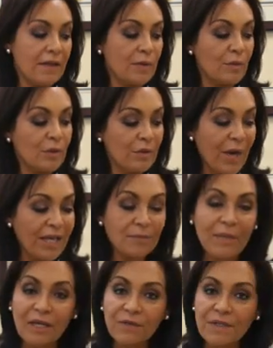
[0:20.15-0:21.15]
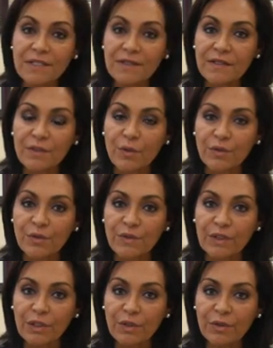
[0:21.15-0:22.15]
They will grant benefits in the Social
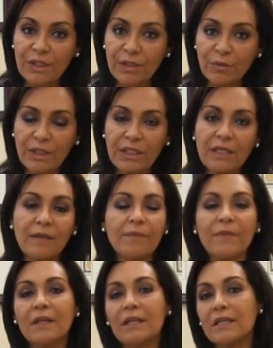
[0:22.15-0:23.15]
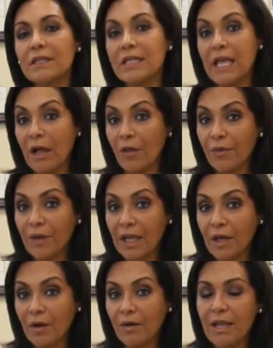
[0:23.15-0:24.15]
Security arena, in health
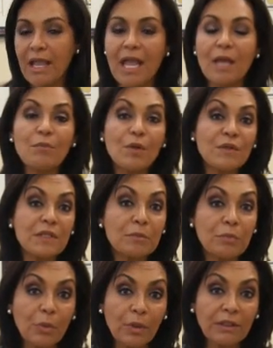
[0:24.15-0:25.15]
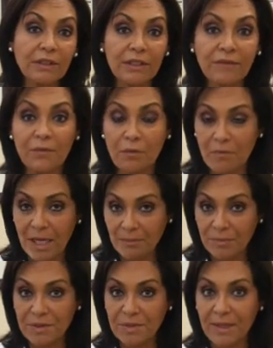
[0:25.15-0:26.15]
care, and most importantly, from my
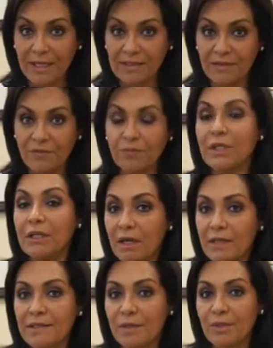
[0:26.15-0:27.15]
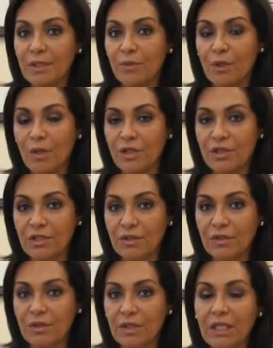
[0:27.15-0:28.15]
perspective, because I'm an immigration
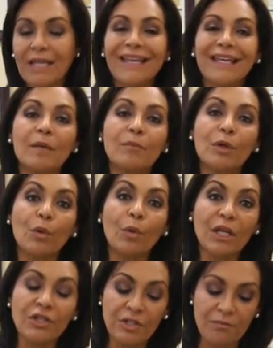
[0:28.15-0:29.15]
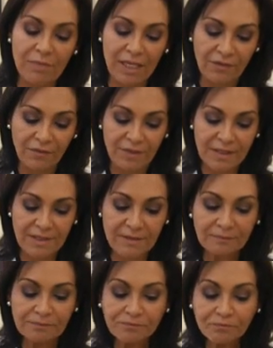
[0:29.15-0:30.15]
attorney, immigration benefits.